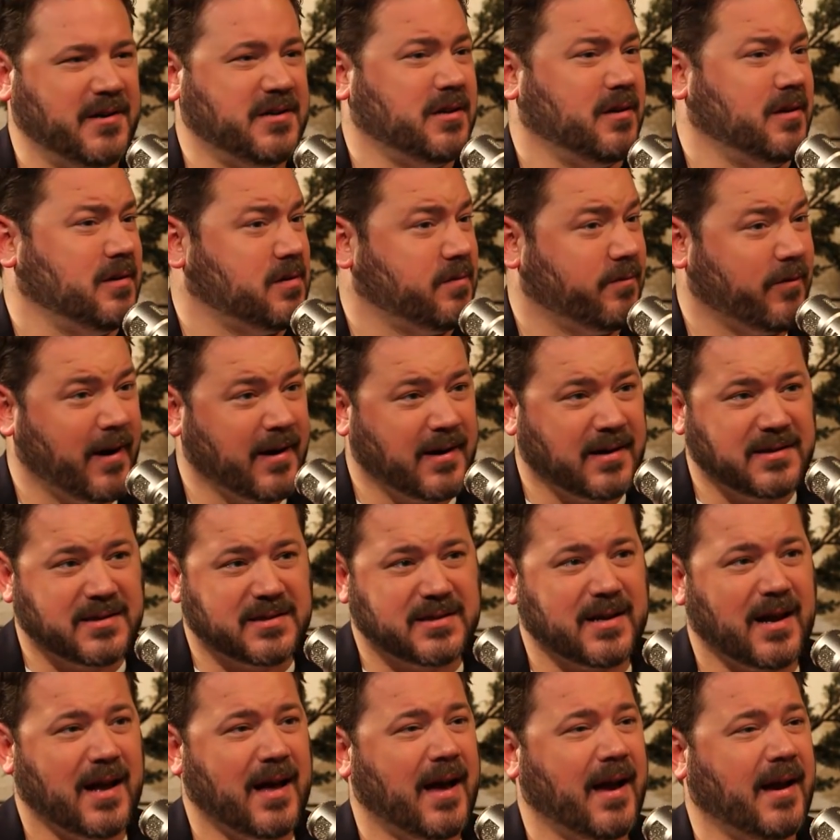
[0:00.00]
Shelley's
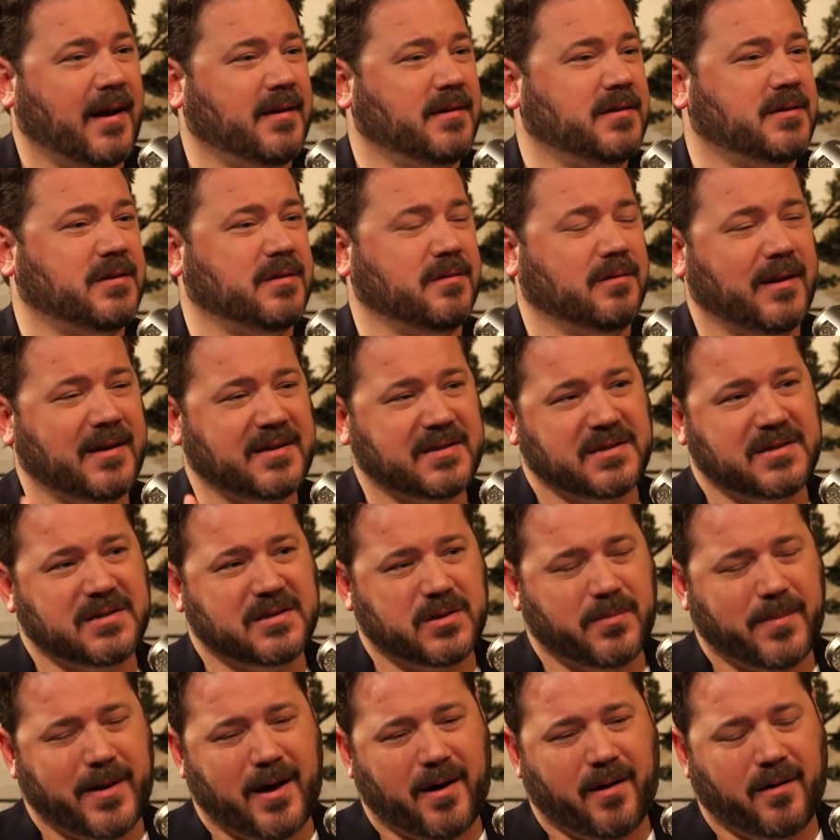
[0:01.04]
Frankenstein, to lessons
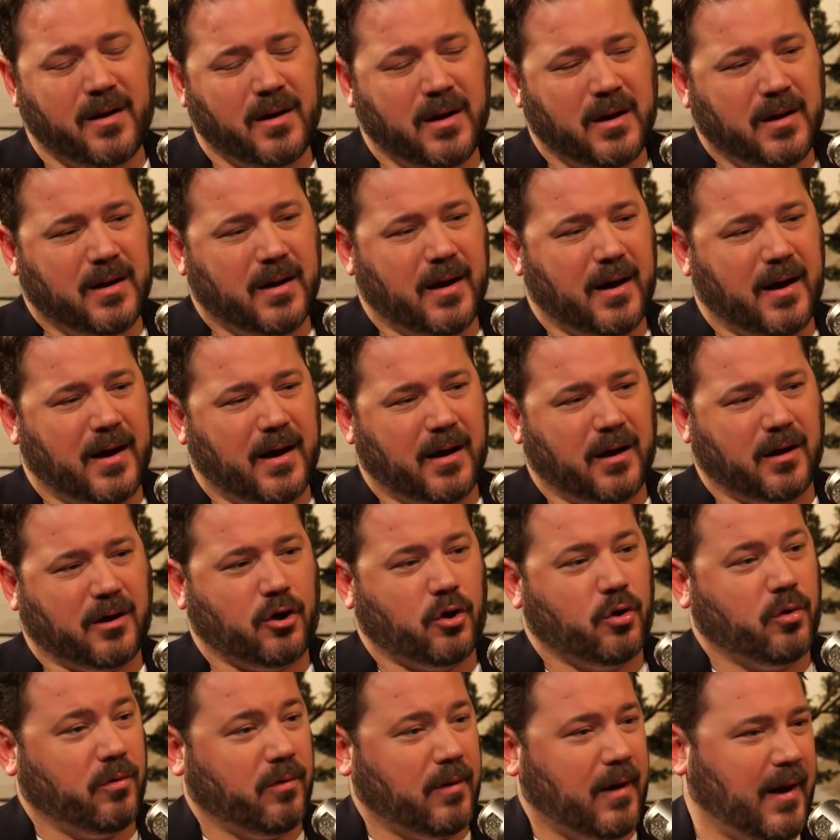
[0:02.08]
about
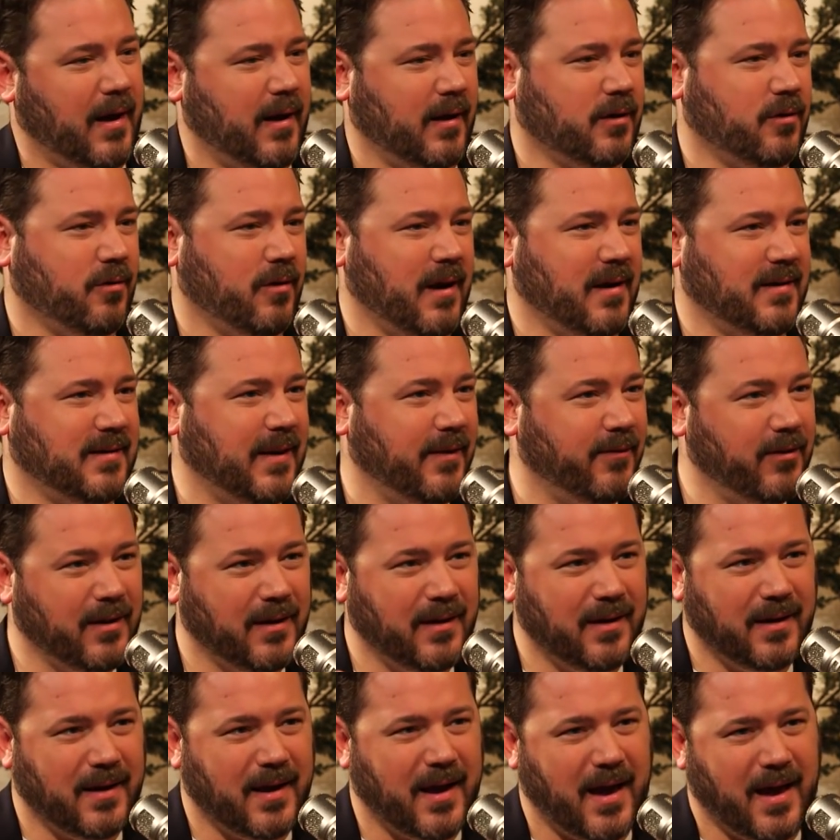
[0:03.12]

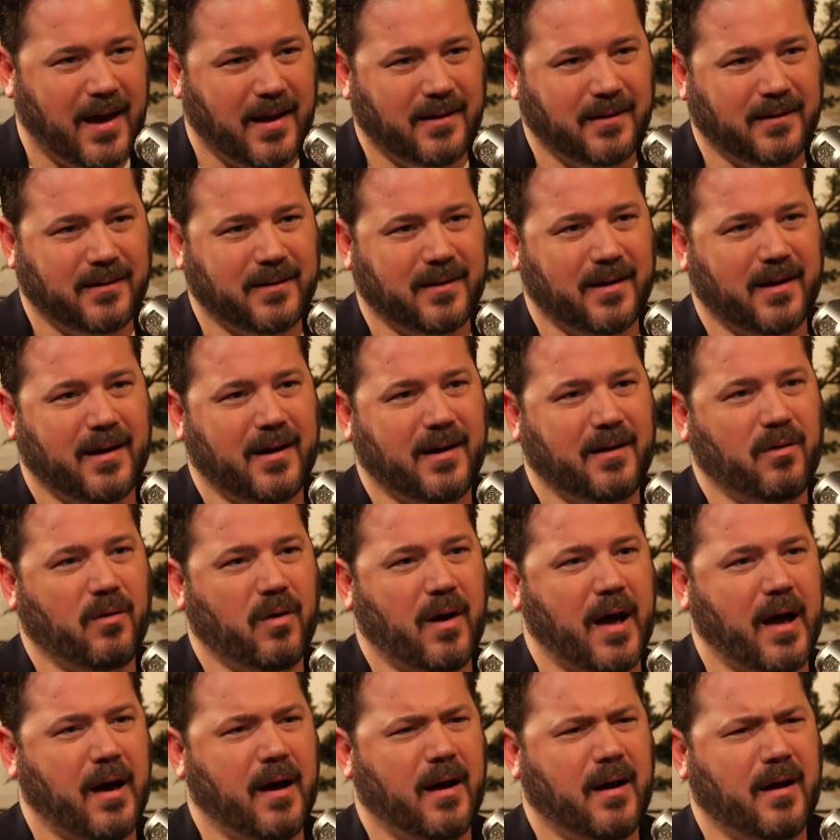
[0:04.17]
creativity and
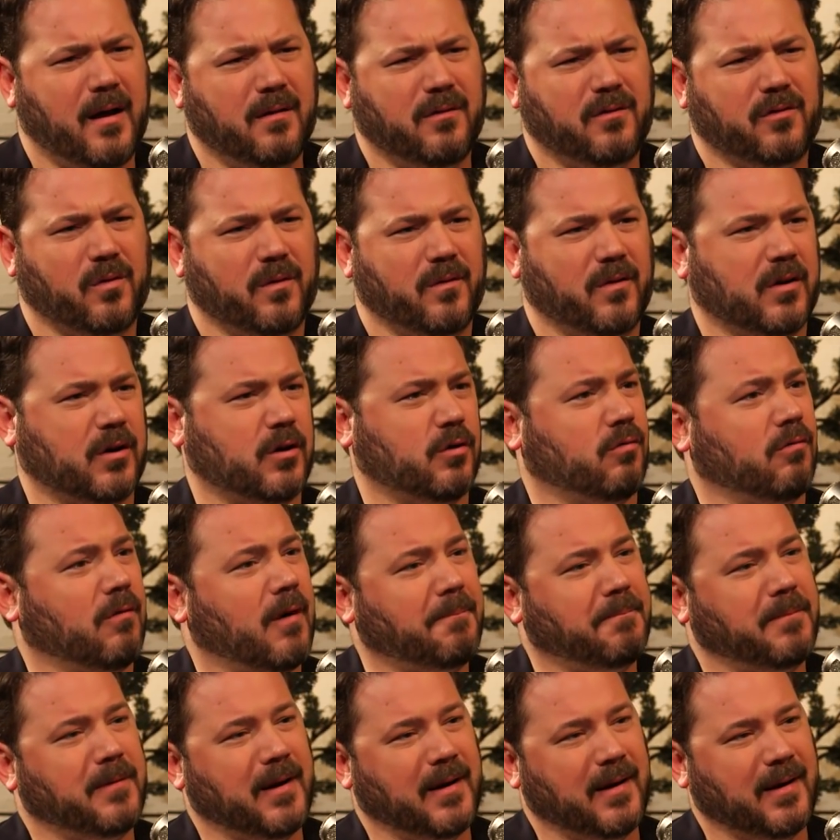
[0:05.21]
sort of the
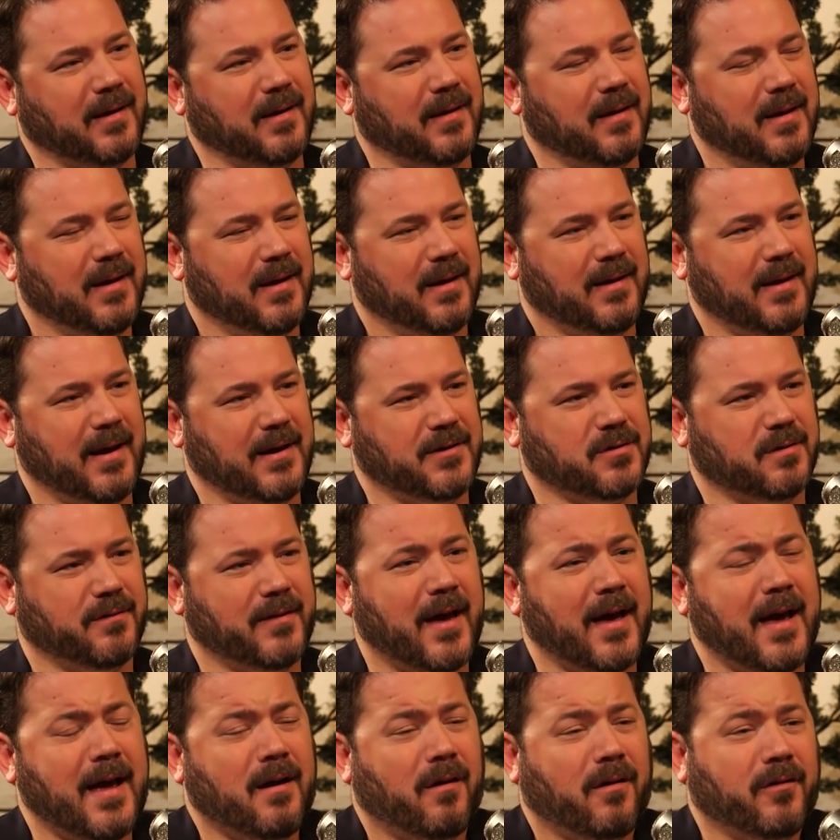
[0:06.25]
corrupting nature of
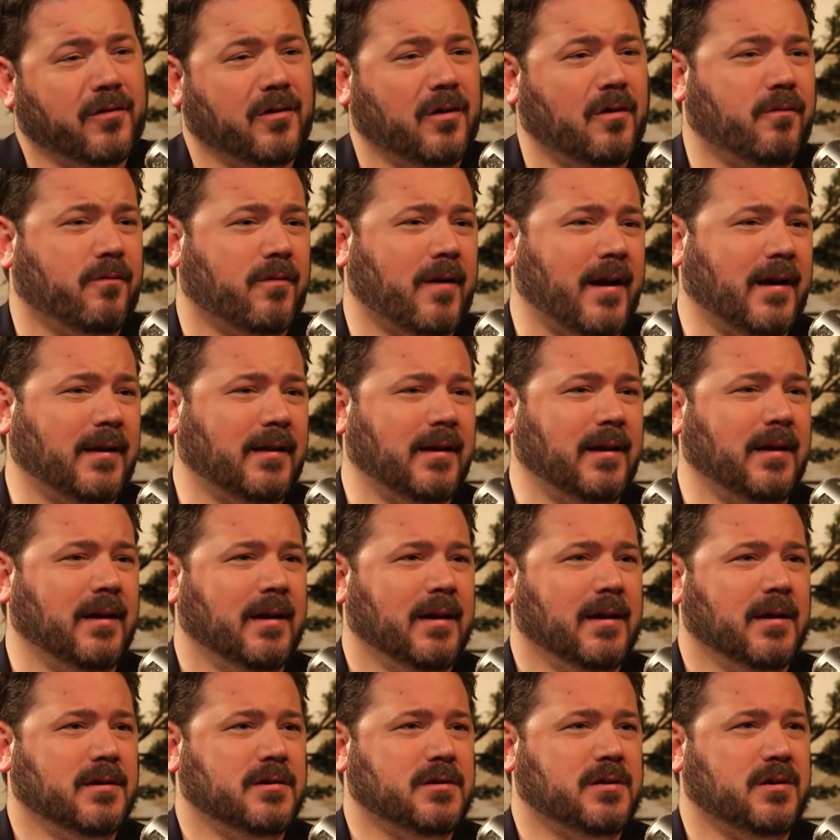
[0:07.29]
that, and also, frankly,
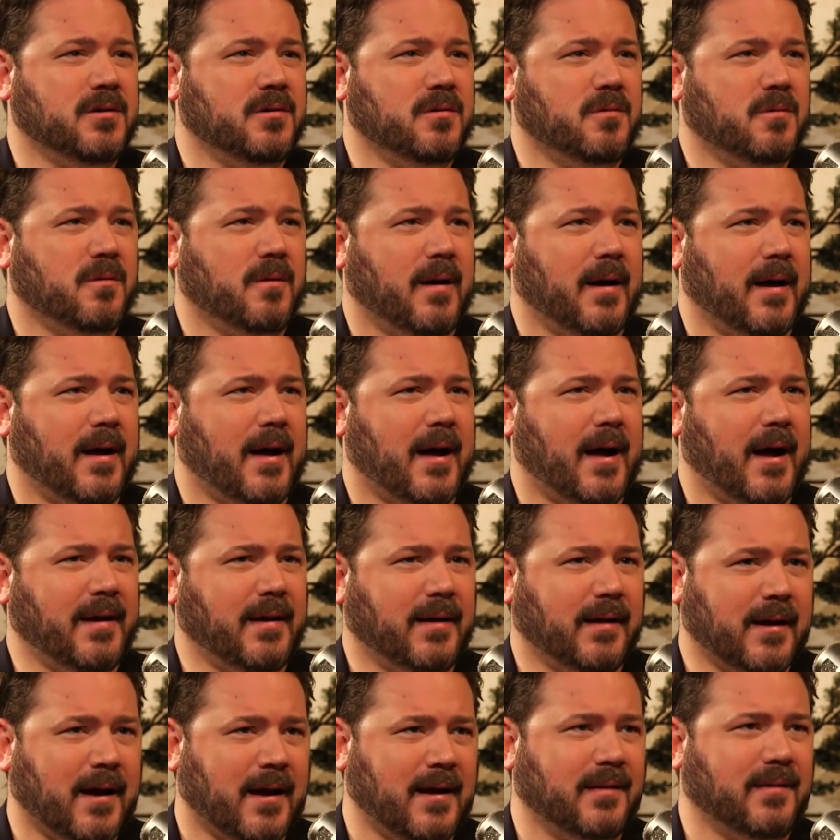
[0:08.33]
to
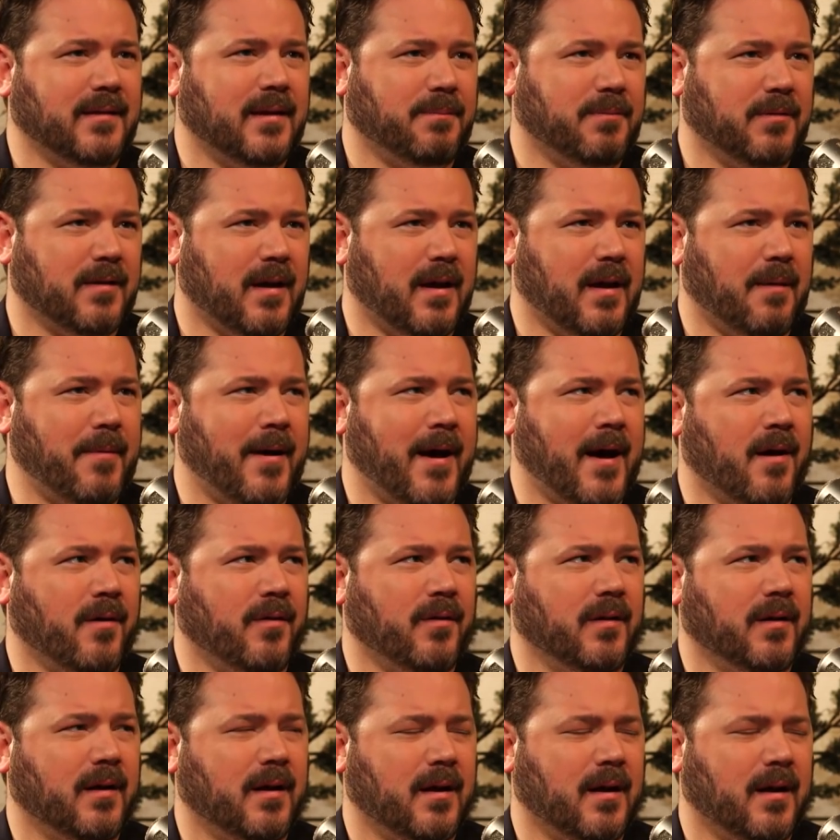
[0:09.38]
concepts
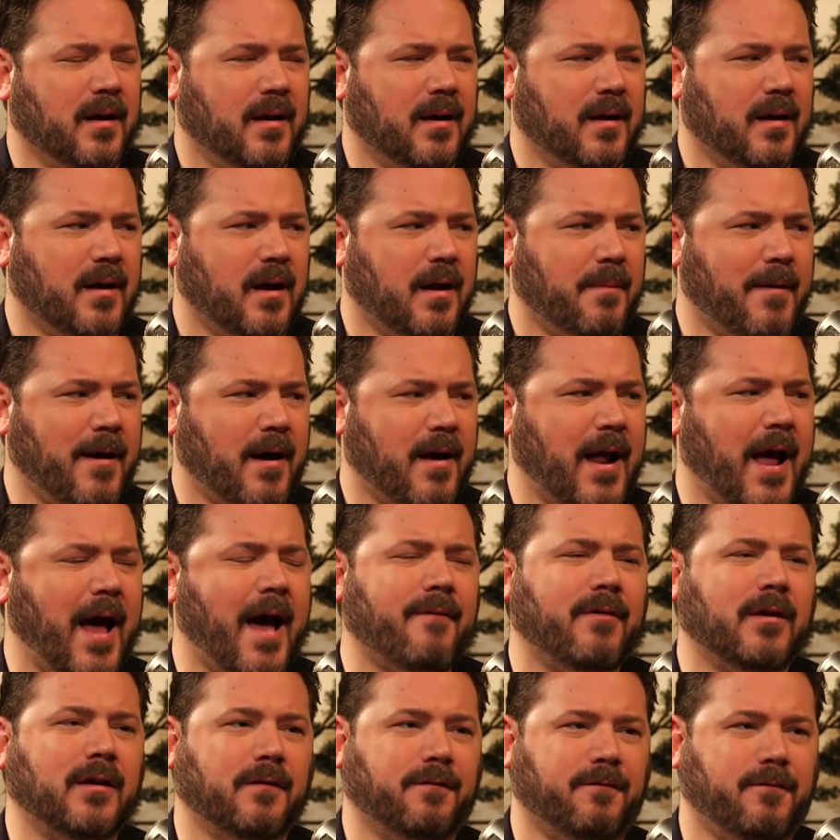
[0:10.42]
about
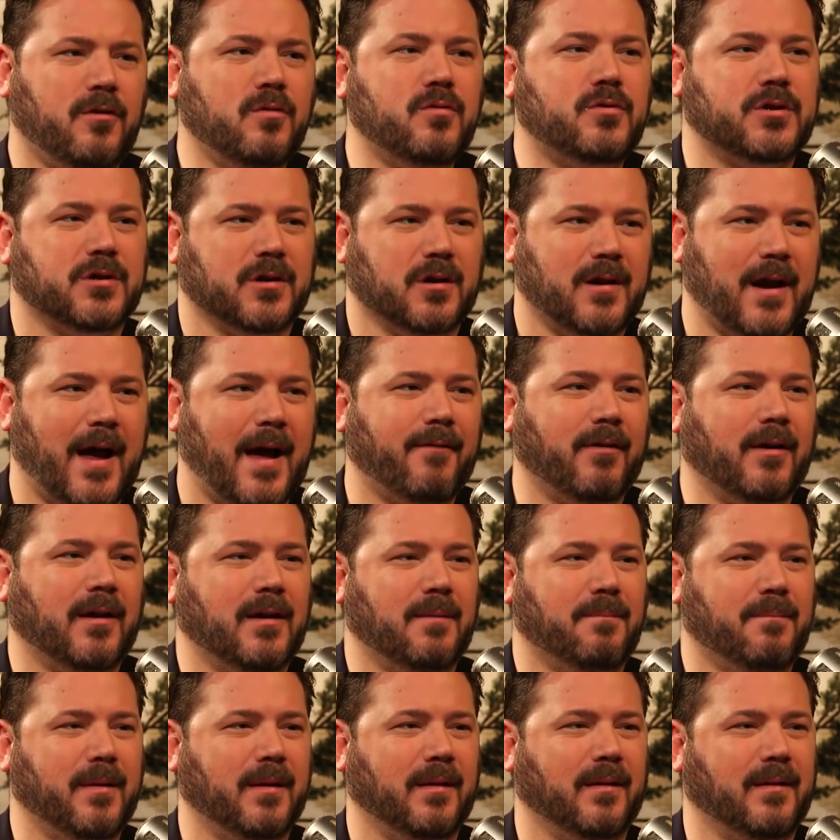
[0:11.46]
having a future, having an
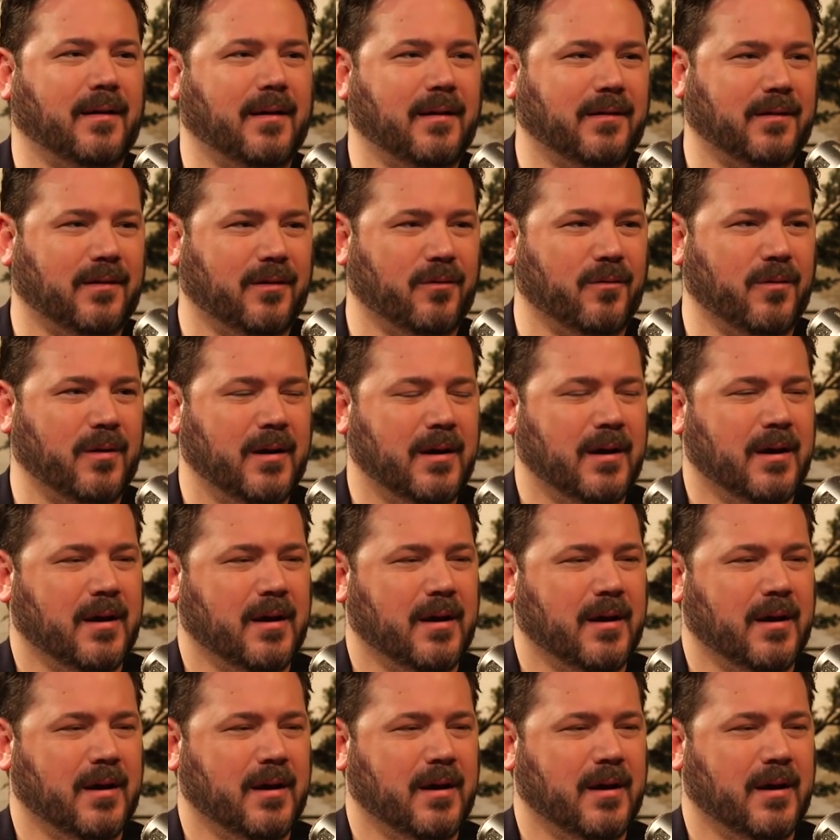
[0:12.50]
ability to